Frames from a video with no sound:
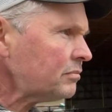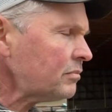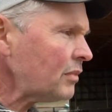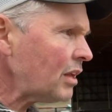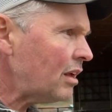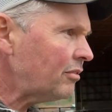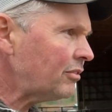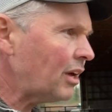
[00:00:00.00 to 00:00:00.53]

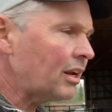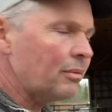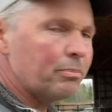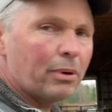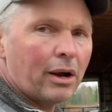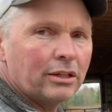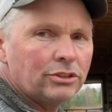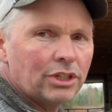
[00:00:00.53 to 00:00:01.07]
I've got a
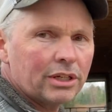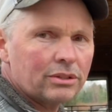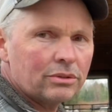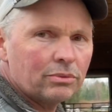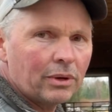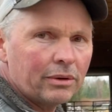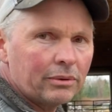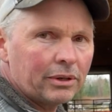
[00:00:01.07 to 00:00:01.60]
project
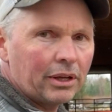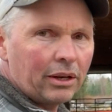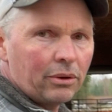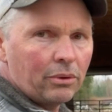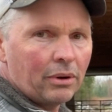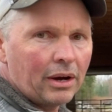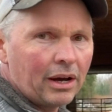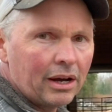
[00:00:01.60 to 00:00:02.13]
where we're gonna
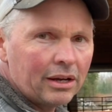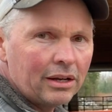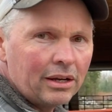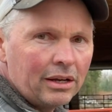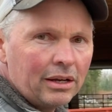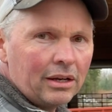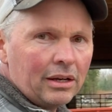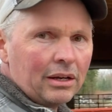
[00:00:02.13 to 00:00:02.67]

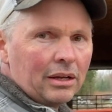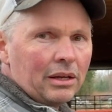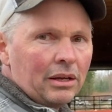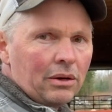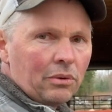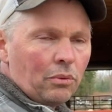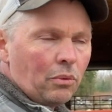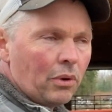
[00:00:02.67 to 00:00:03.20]

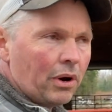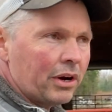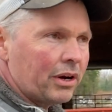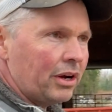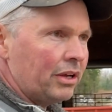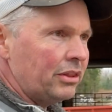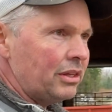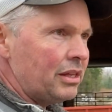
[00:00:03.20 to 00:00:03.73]
work
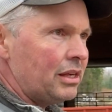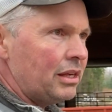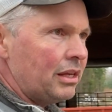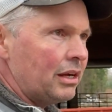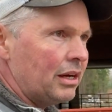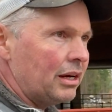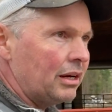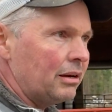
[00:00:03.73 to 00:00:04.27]
on the
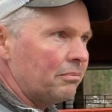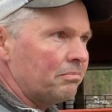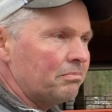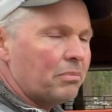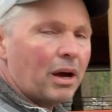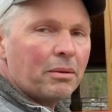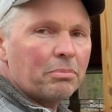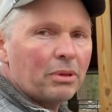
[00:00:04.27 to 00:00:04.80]

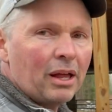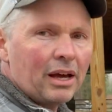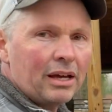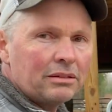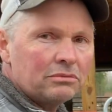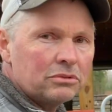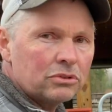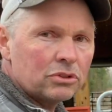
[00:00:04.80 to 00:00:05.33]
pipeline,
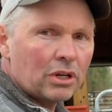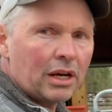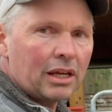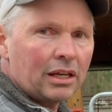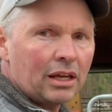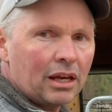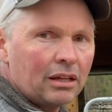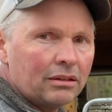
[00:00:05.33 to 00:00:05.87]
try and
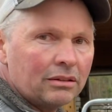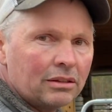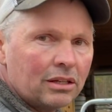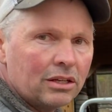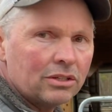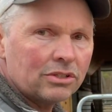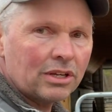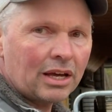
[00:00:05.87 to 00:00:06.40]
get
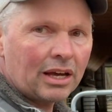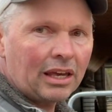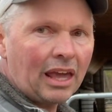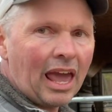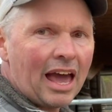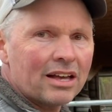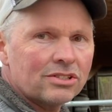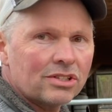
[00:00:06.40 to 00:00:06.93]
there's
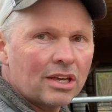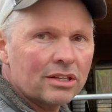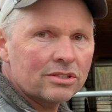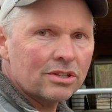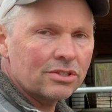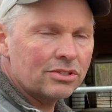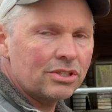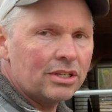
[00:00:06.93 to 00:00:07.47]
gaskets and
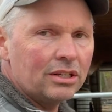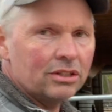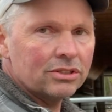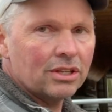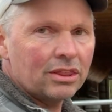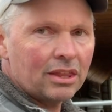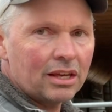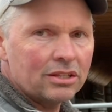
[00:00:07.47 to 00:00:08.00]
seals and
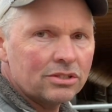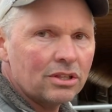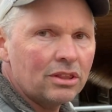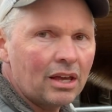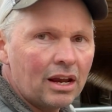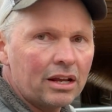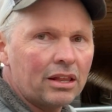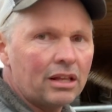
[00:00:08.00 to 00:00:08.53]
things in
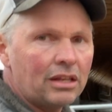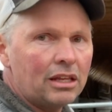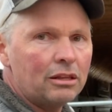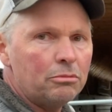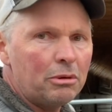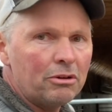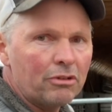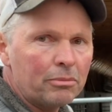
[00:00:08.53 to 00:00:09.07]
there that need to
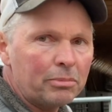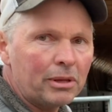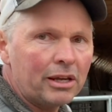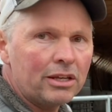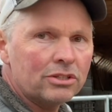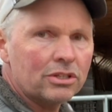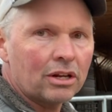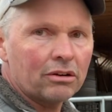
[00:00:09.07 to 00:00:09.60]
be
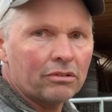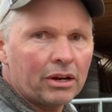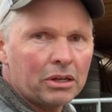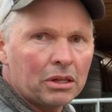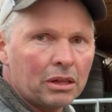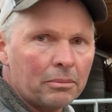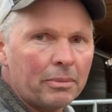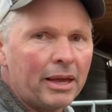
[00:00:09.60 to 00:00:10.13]
replaced on a
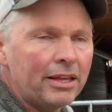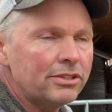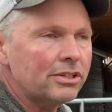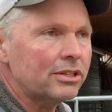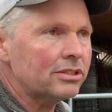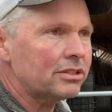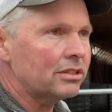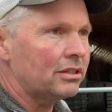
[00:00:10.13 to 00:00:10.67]
regular
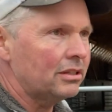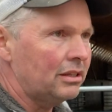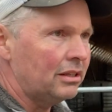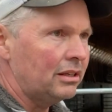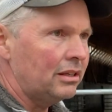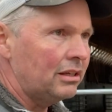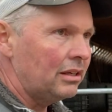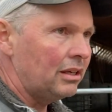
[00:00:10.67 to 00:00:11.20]
basis,
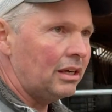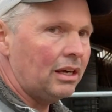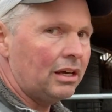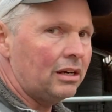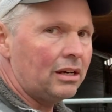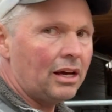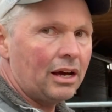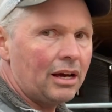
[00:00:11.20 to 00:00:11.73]
and
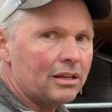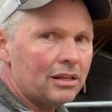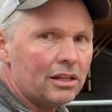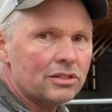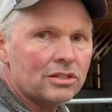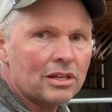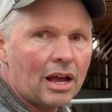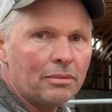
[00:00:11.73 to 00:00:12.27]
it's
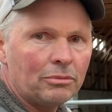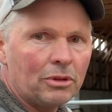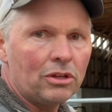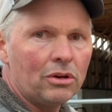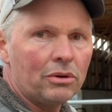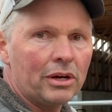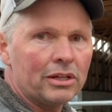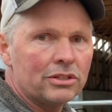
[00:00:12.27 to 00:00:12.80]
time to
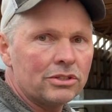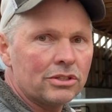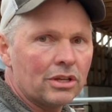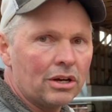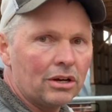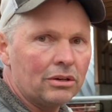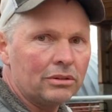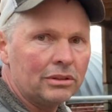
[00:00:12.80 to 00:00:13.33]
it.
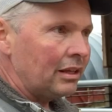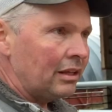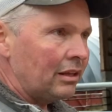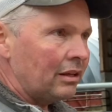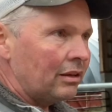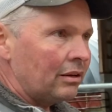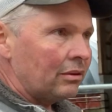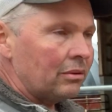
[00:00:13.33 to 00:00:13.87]
So
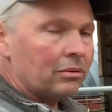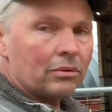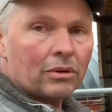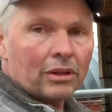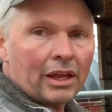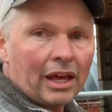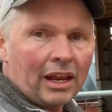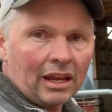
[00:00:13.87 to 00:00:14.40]
we'll
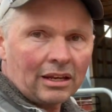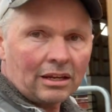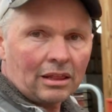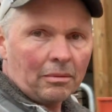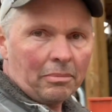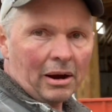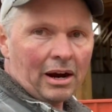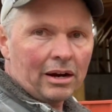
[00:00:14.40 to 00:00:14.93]
head into the
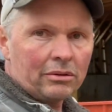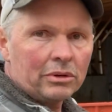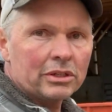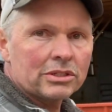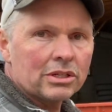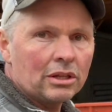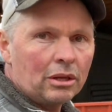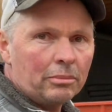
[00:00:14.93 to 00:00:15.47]
barn where it's
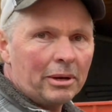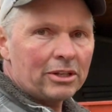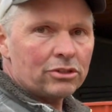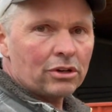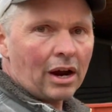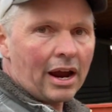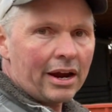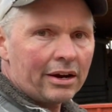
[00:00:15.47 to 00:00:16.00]
a little bit
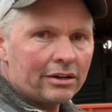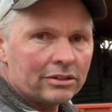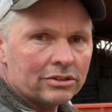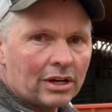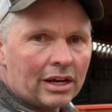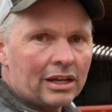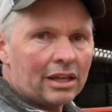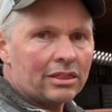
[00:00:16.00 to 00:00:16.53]
drier and try
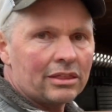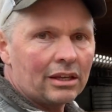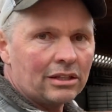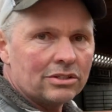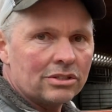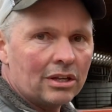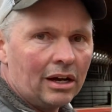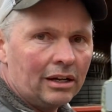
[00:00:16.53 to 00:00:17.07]
and get things
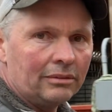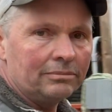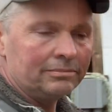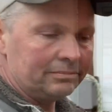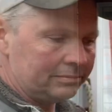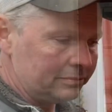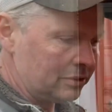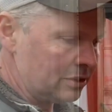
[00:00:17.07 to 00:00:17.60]
done.
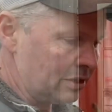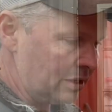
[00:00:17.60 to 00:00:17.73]
So